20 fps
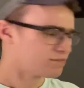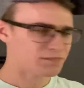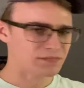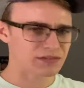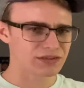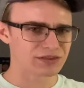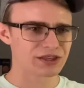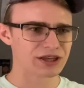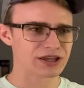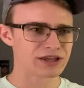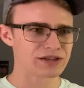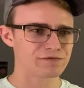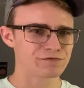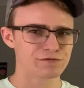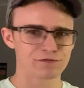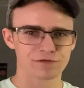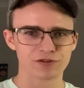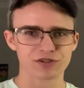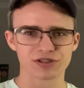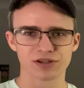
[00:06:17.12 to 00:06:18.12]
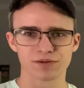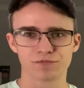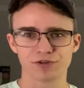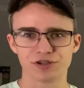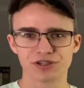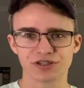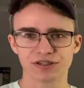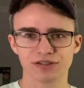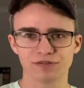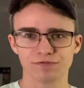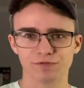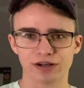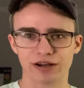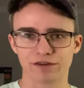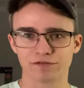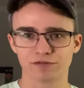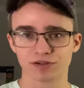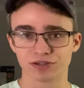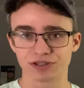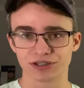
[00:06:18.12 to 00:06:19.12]
they, for some reason,
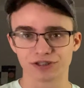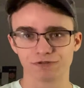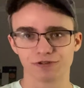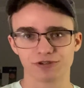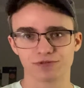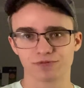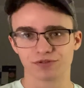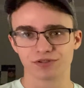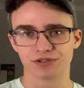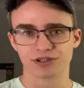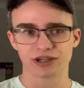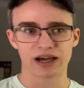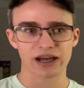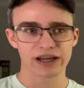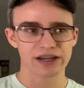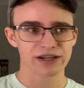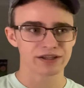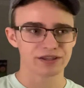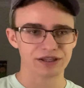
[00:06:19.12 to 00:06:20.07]
whenever a series was tied,